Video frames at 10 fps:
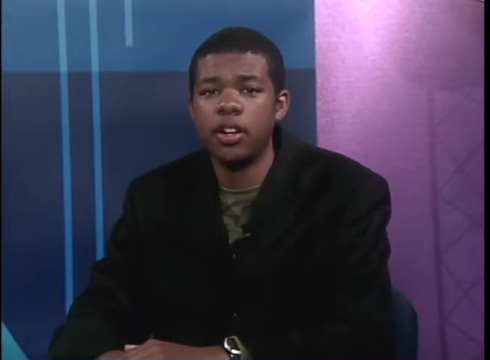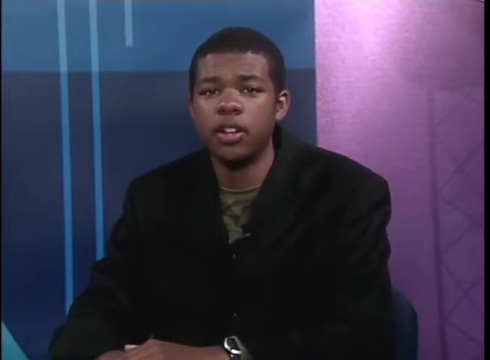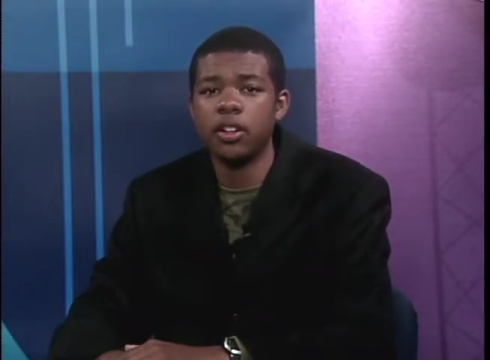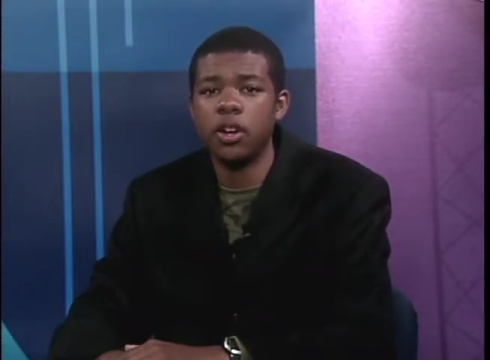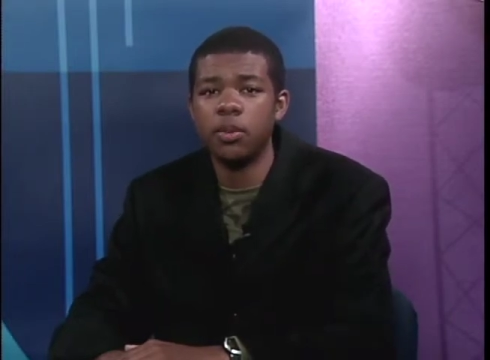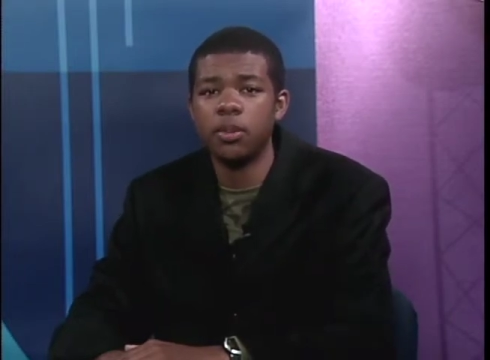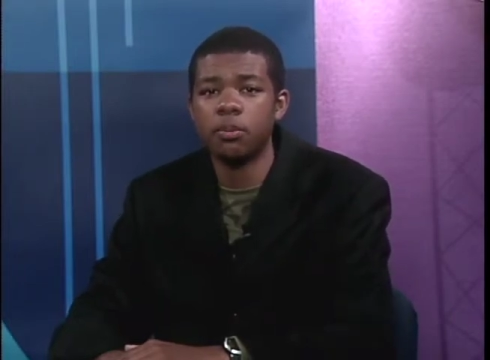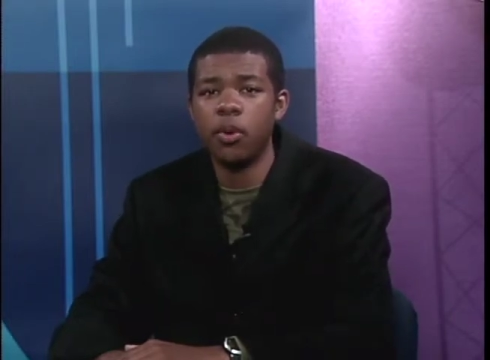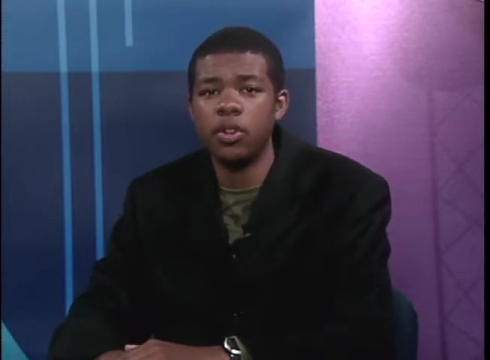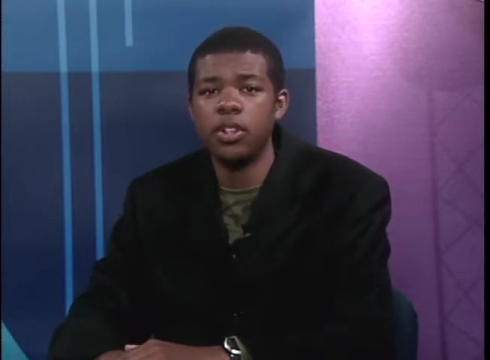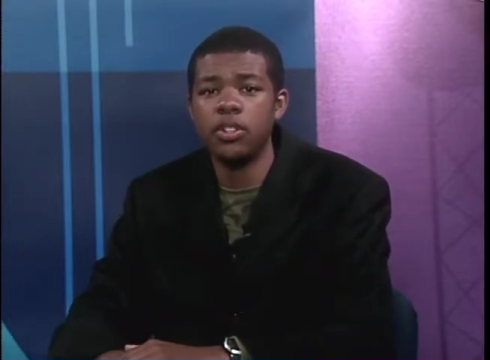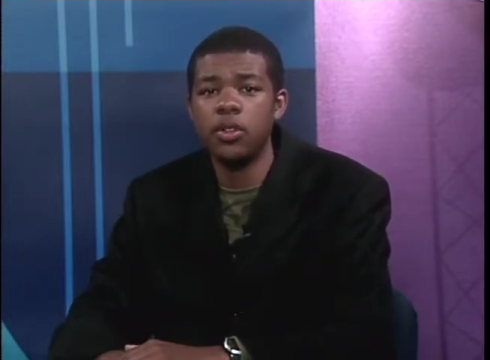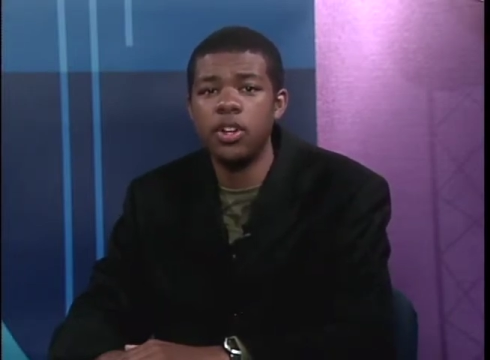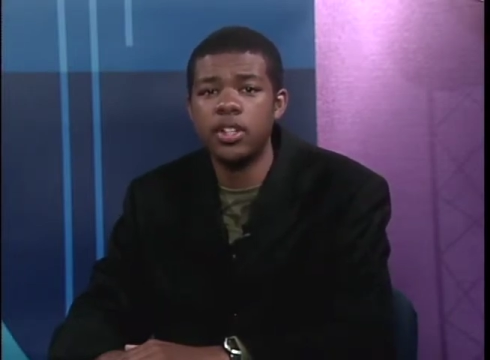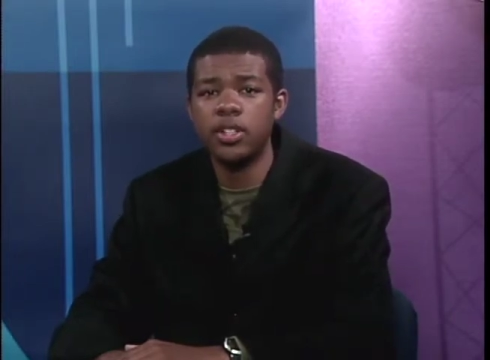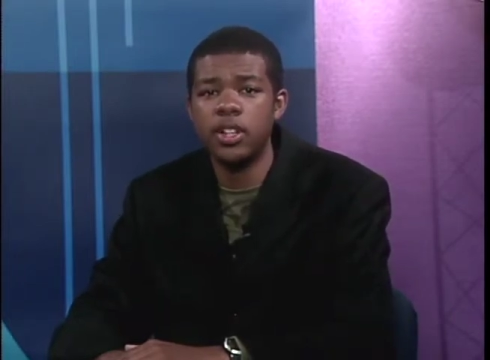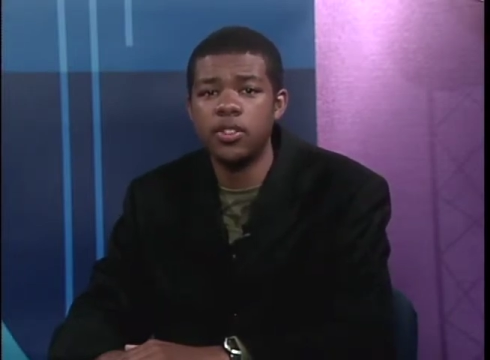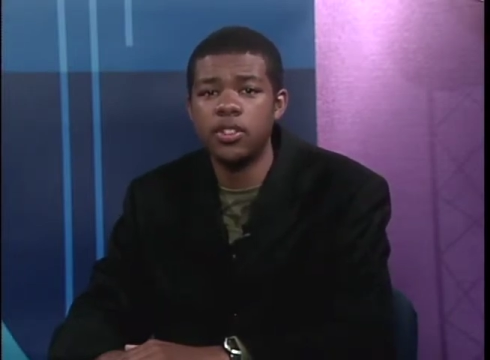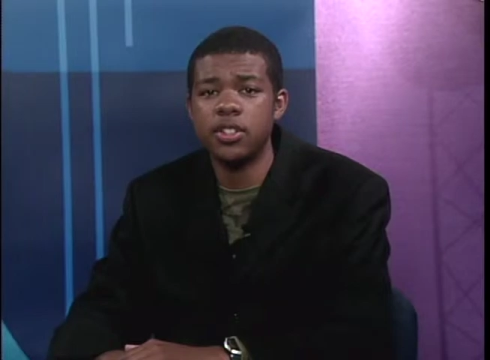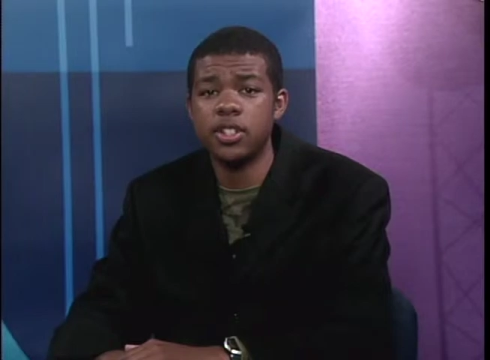along with more than two dozen
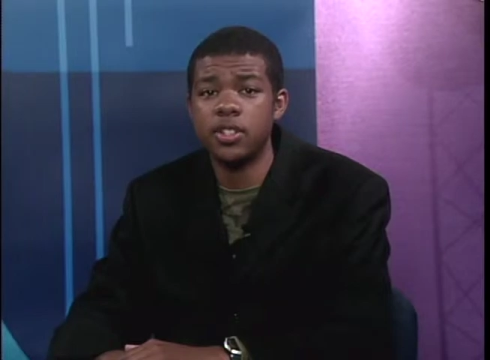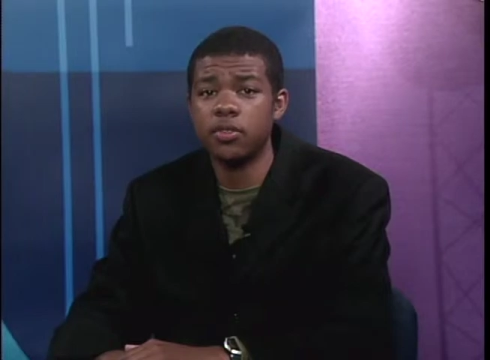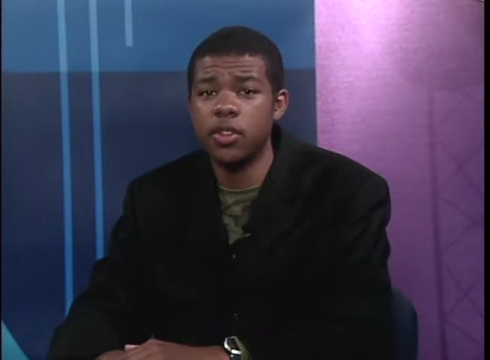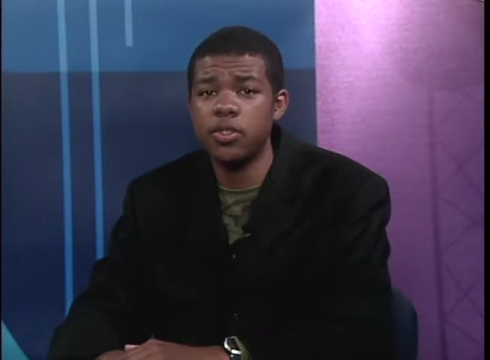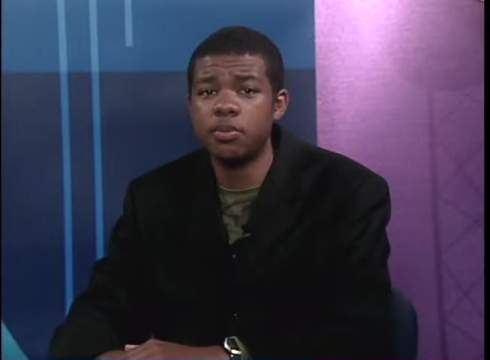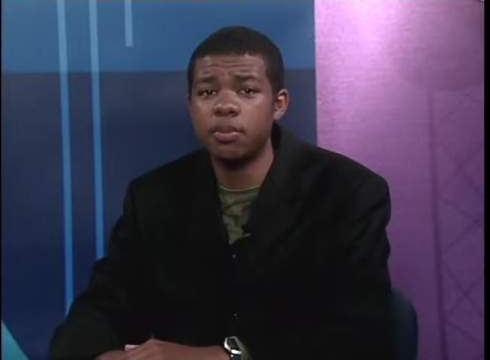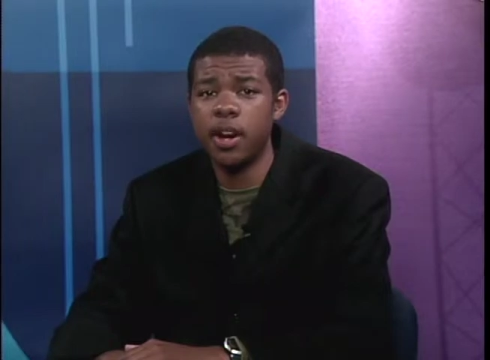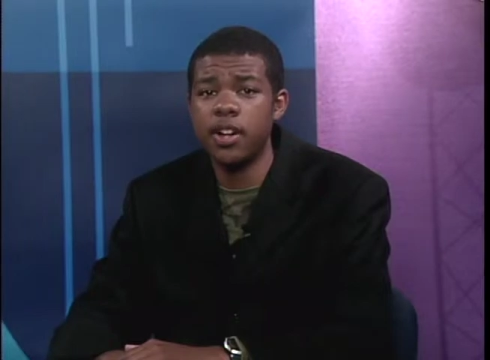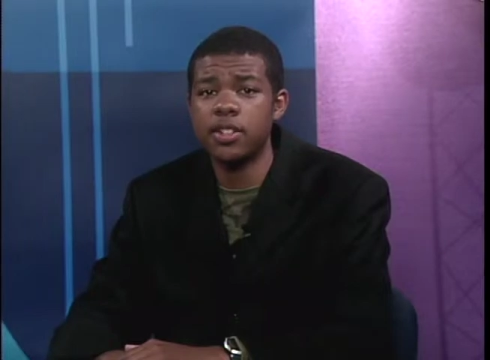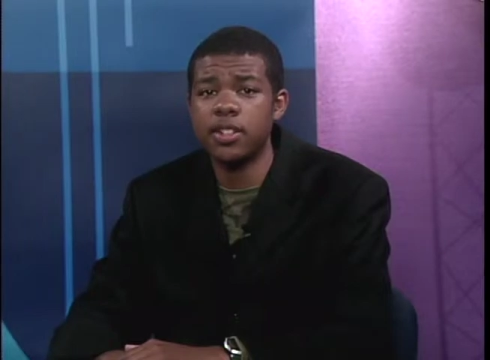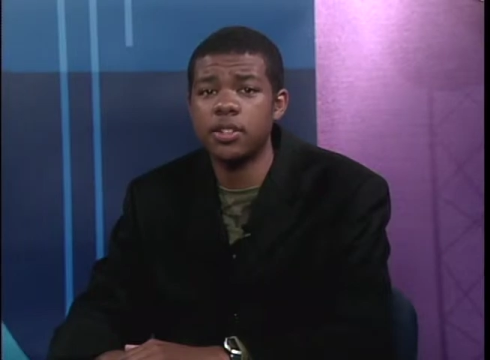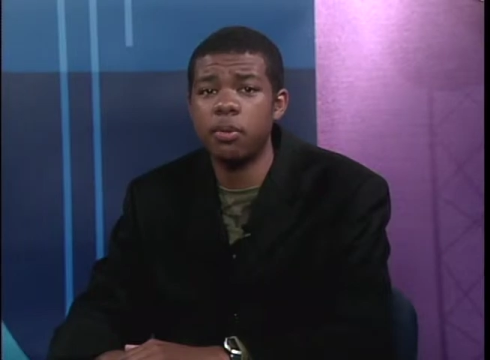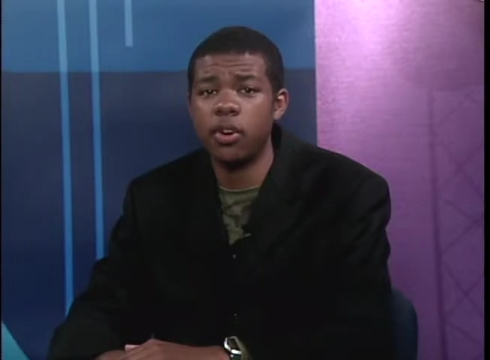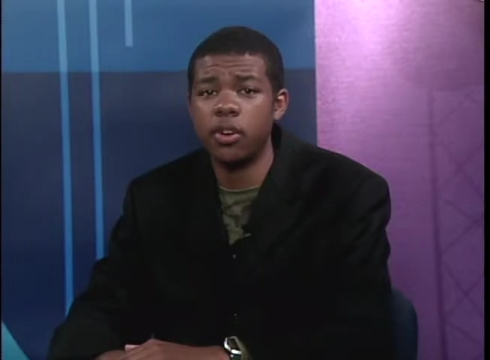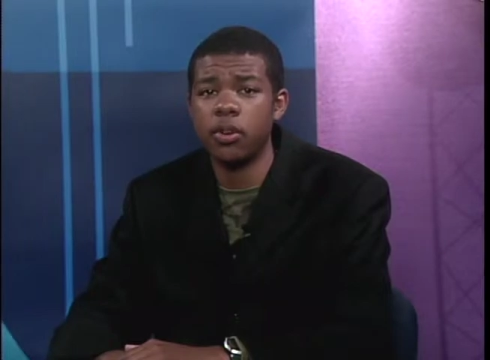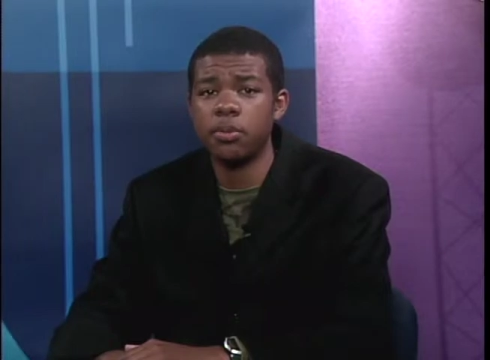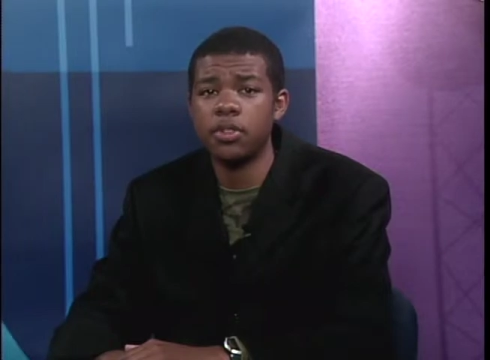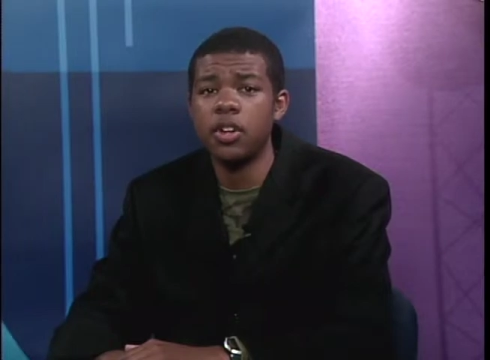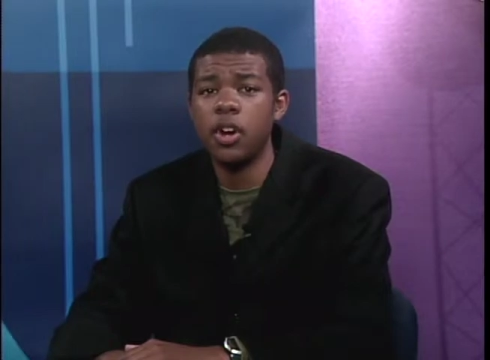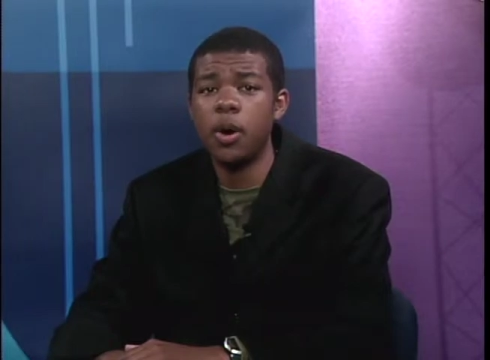entries such as floats, parents, and support groups.
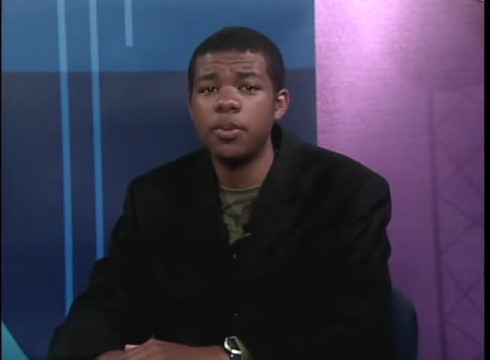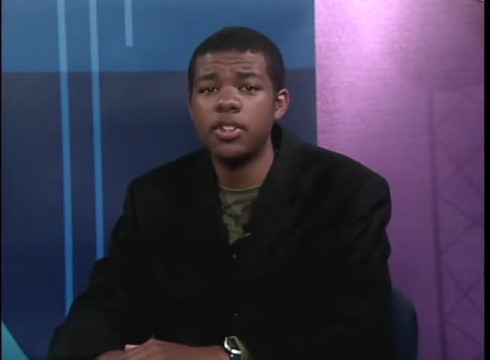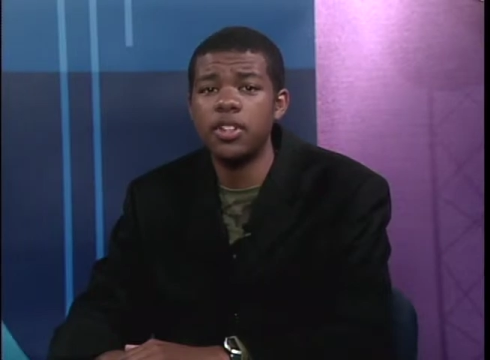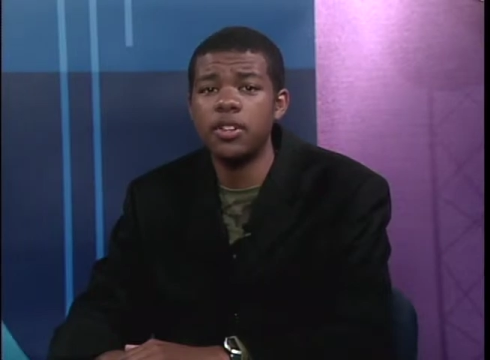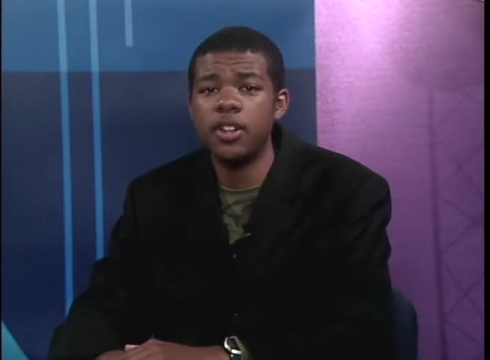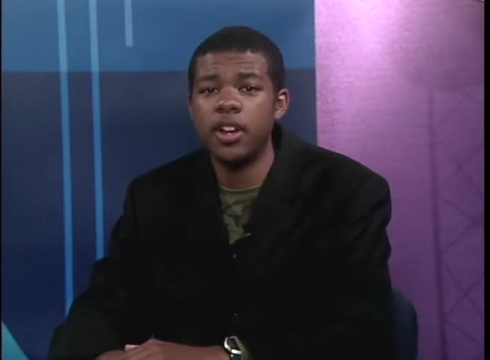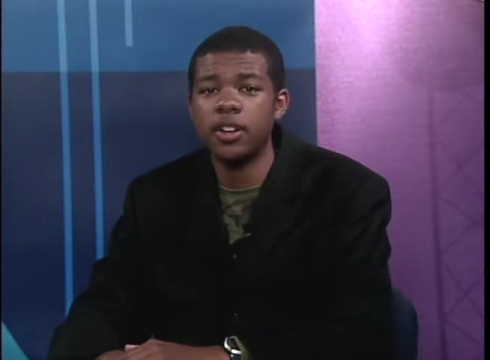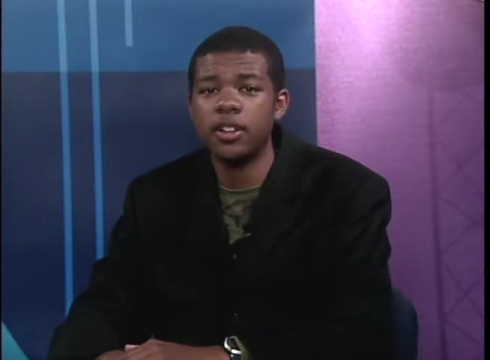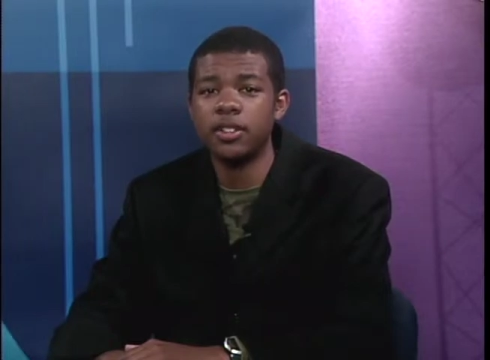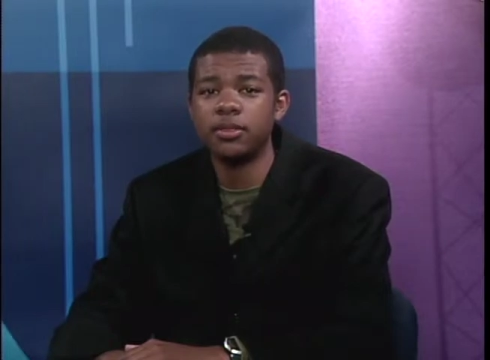Hope to see you there.